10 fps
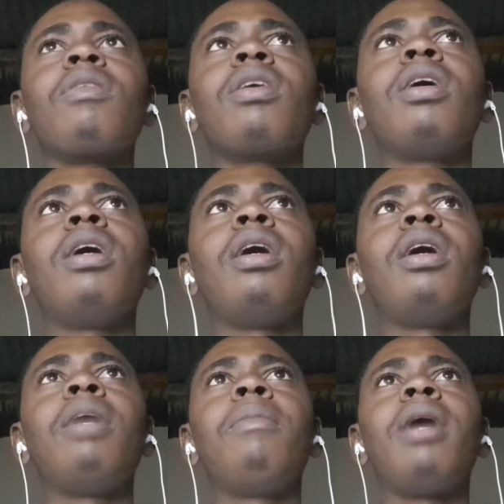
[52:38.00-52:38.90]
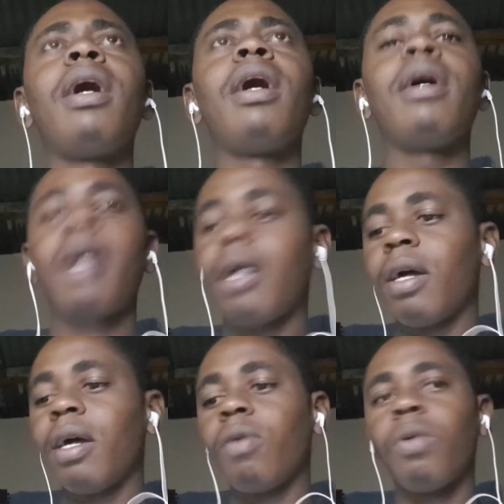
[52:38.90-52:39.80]
I
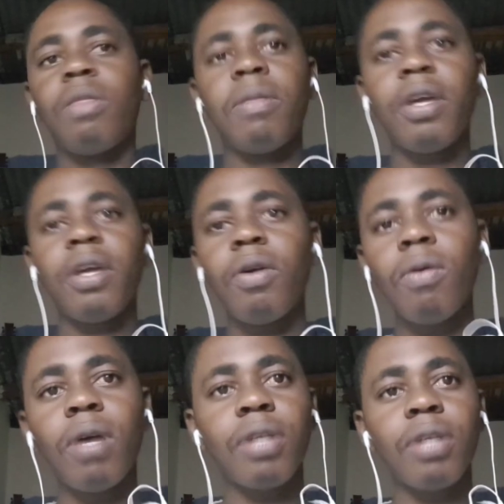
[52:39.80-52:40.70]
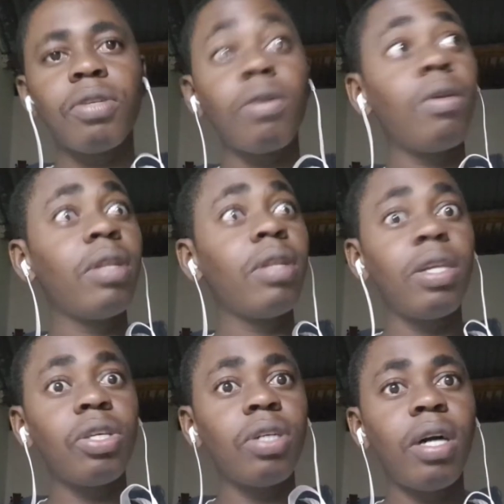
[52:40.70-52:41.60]
agree with Plato, Aristotle,
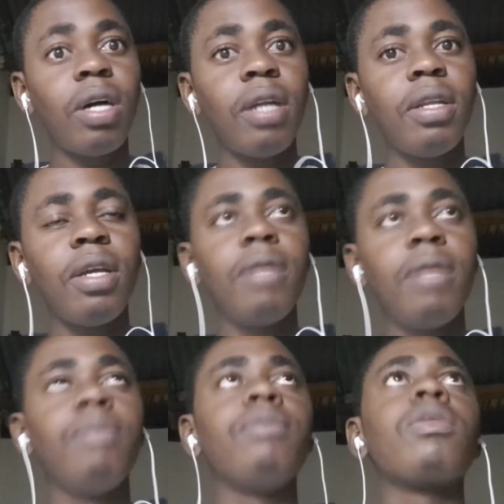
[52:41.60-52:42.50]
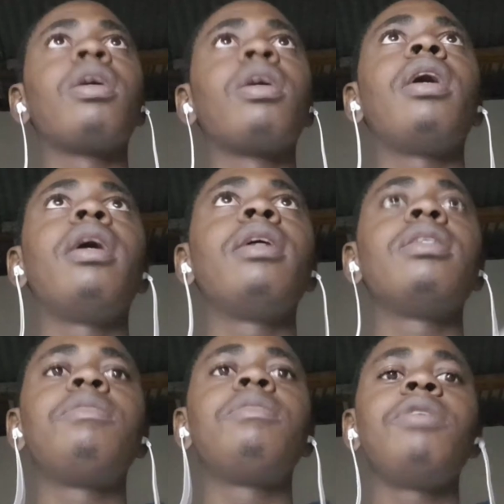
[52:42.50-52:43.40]
Nietzsche, and
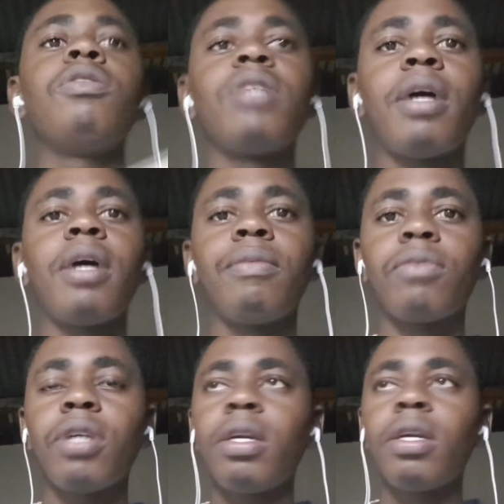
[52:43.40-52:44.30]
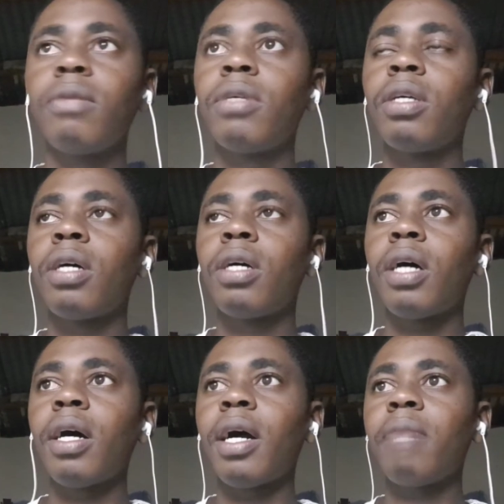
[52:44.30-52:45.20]
Spinoza. Okay,
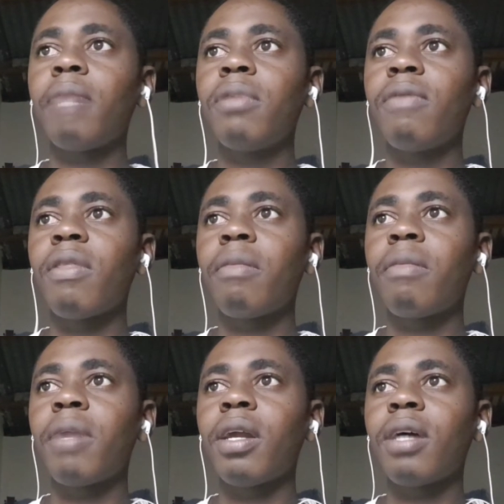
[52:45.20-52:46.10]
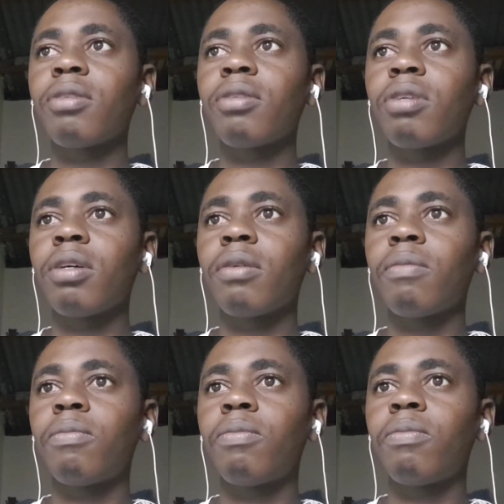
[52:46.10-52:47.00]
I believe that the mind has a
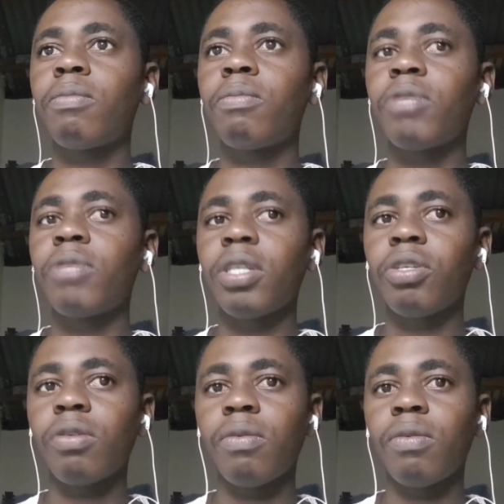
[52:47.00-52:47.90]
potential